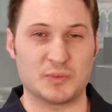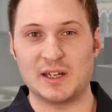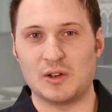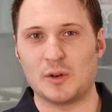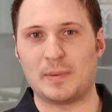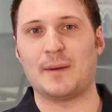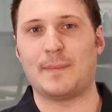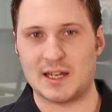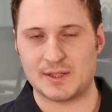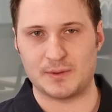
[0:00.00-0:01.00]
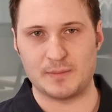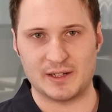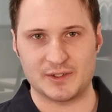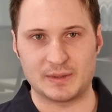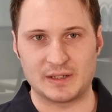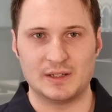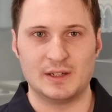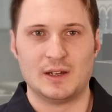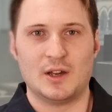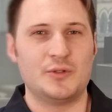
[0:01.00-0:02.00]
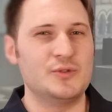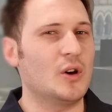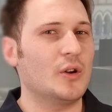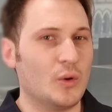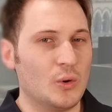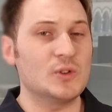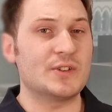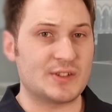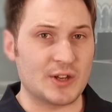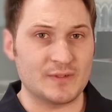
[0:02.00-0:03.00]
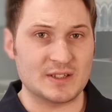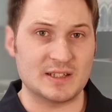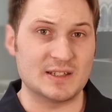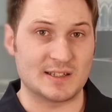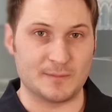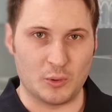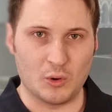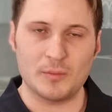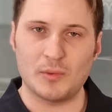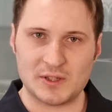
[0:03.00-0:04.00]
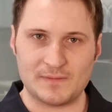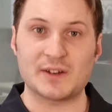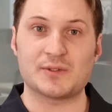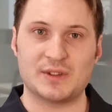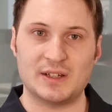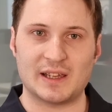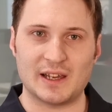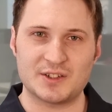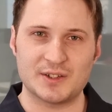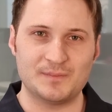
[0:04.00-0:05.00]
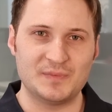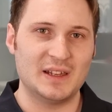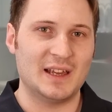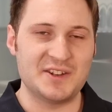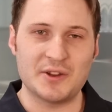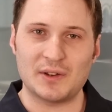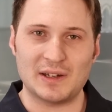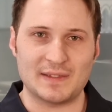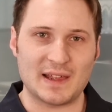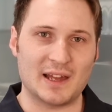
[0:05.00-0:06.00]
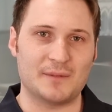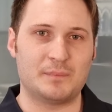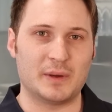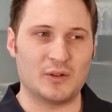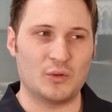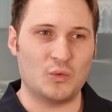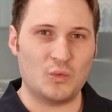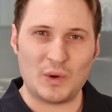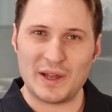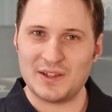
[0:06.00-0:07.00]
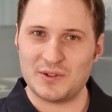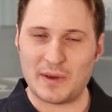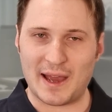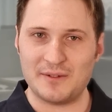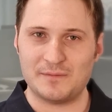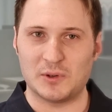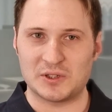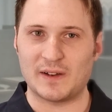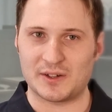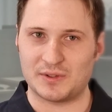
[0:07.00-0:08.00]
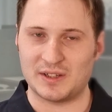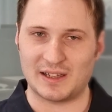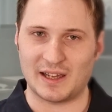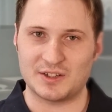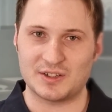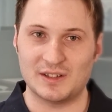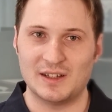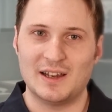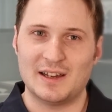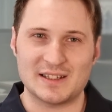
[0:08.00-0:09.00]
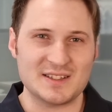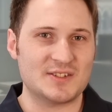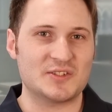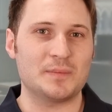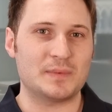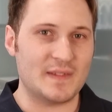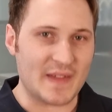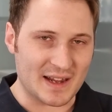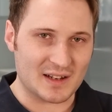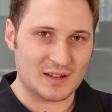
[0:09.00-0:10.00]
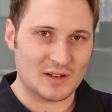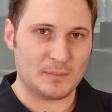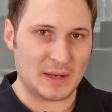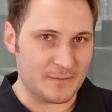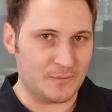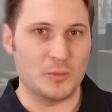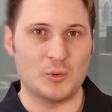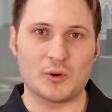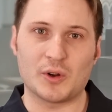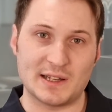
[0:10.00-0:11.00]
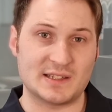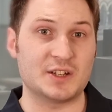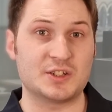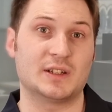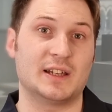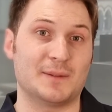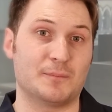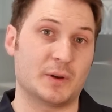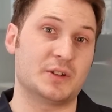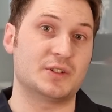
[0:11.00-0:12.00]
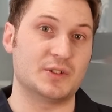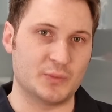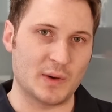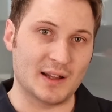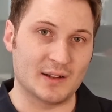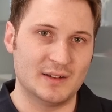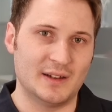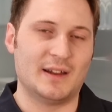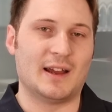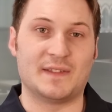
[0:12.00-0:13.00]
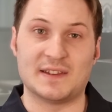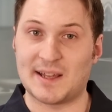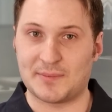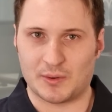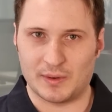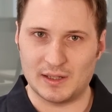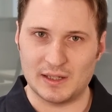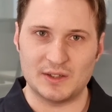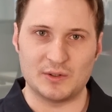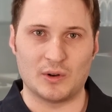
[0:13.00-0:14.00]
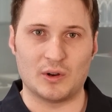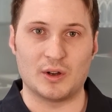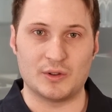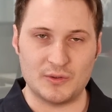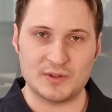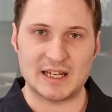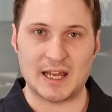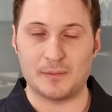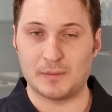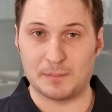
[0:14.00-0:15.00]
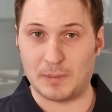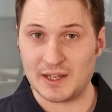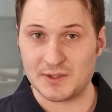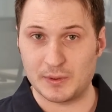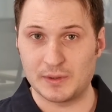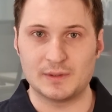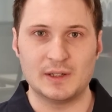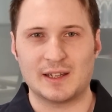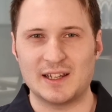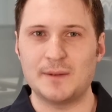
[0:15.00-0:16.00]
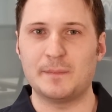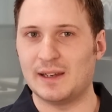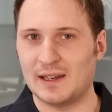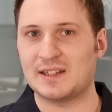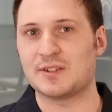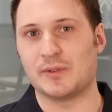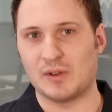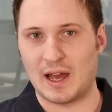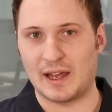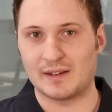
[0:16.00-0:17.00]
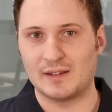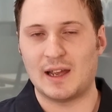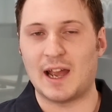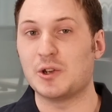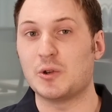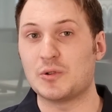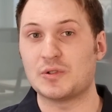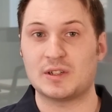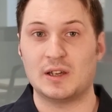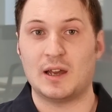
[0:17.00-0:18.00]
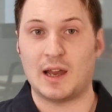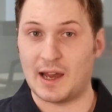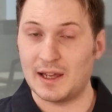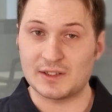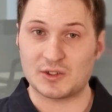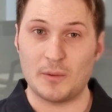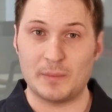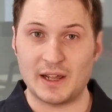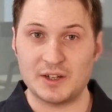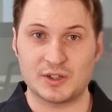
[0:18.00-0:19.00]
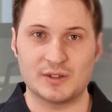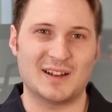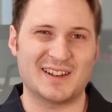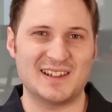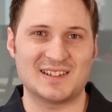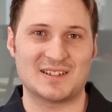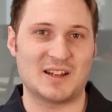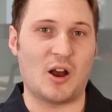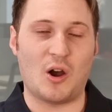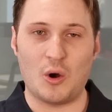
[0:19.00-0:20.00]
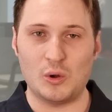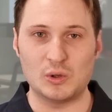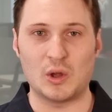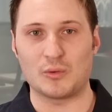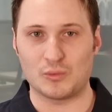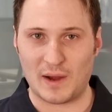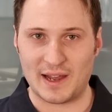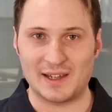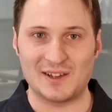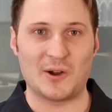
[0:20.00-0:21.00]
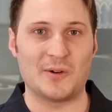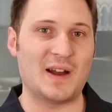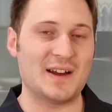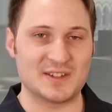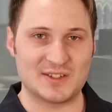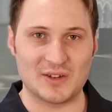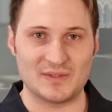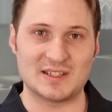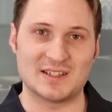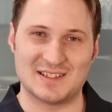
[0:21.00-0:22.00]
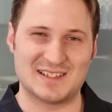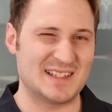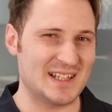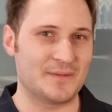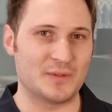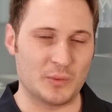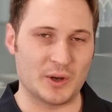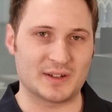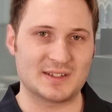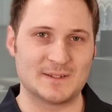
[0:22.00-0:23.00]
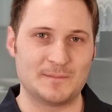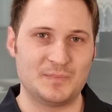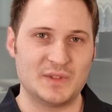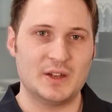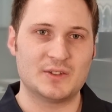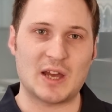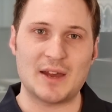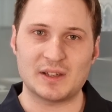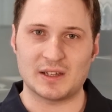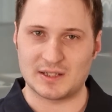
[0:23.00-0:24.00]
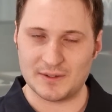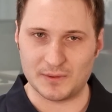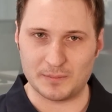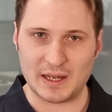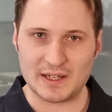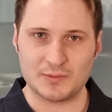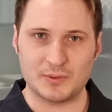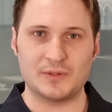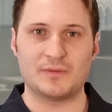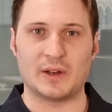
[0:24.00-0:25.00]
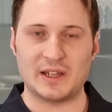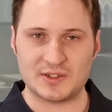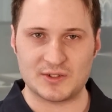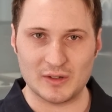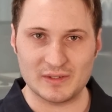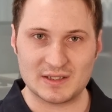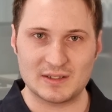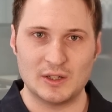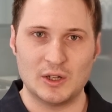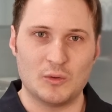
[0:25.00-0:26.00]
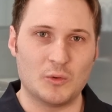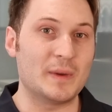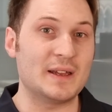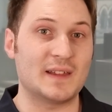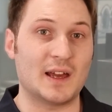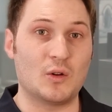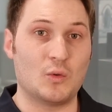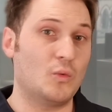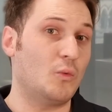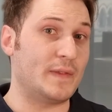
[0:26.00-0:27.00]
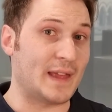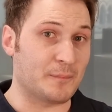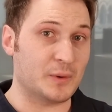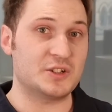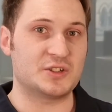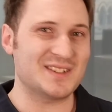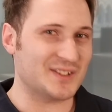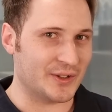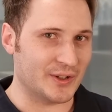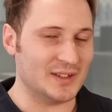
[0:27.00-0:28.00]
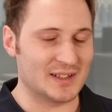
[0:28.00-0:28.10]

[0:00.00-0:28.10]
really all about password management. Not all the services support multi-factor authentication, and not only that, but where you have multi-factor authentication doesn't stop that platform or organization getting breached as well. And then subsequently, your username and password can then be leaked online and used in its combination against a whole array of other services to see if it works. So having a different password for each service will mean that when that breach does occur,